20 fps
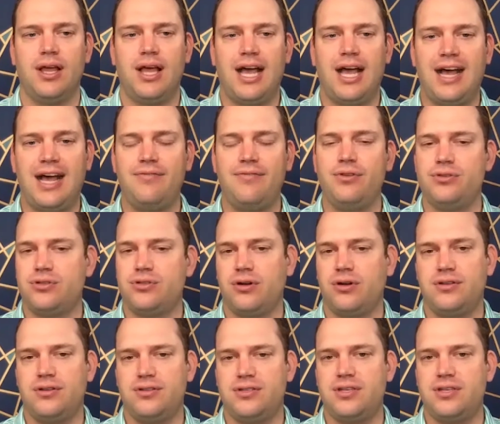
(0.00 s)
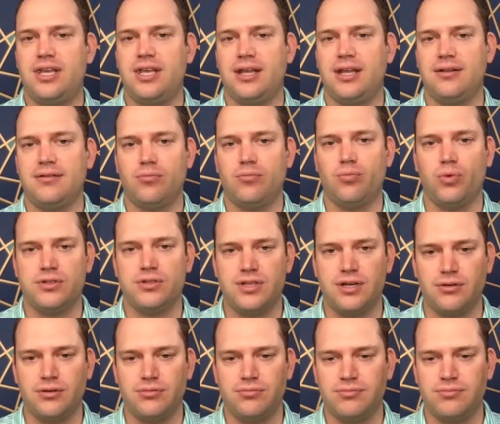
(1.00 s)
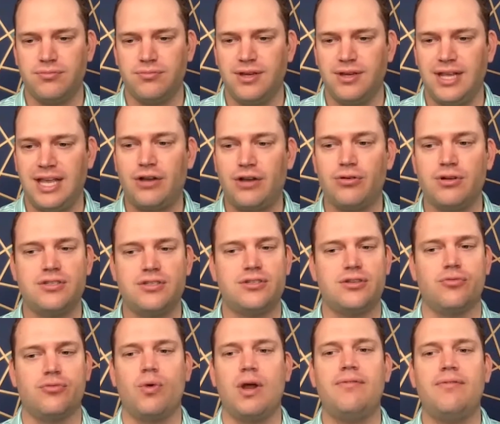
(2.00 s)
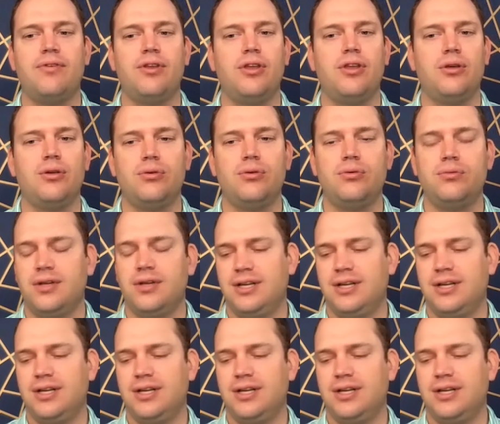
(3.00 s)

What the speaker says: Have you started to see it? Was there increases in revenue?